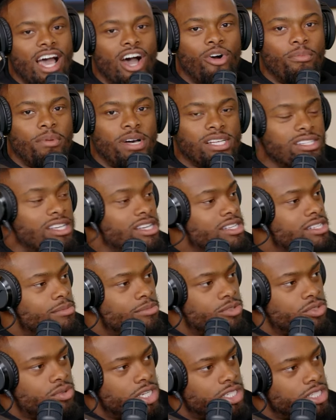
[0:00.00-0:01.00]
I hope Isaiah
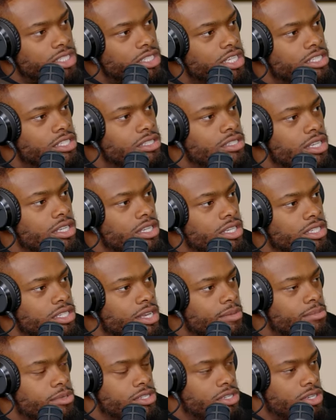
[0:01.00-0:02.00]
Simmons watched this
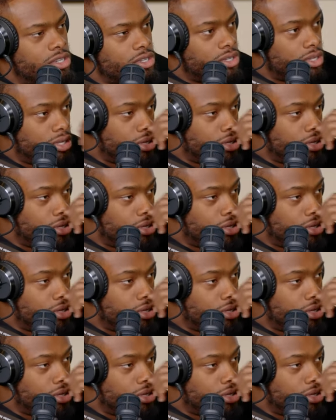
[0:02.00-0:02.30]
episode.